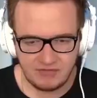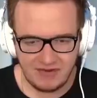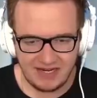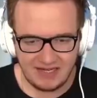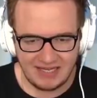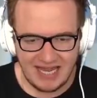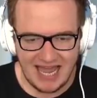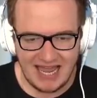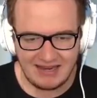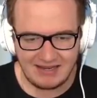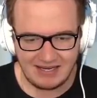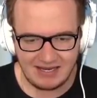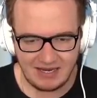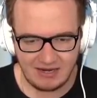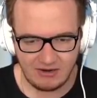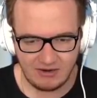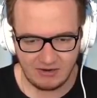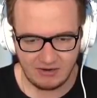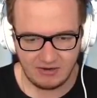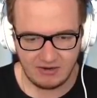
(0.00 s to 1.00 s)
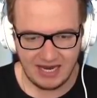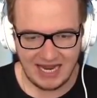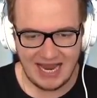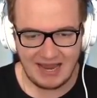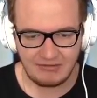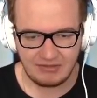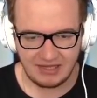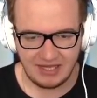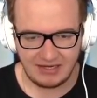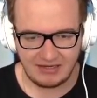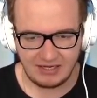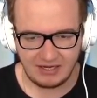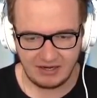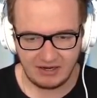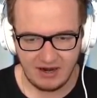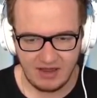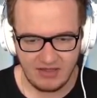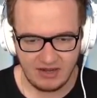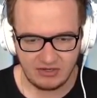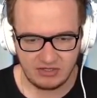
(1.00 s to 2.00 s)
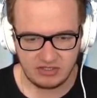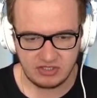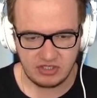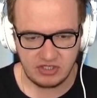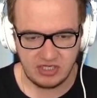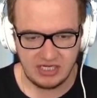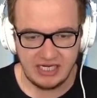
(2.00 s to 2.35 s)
So if I land here, I have to land here, and I just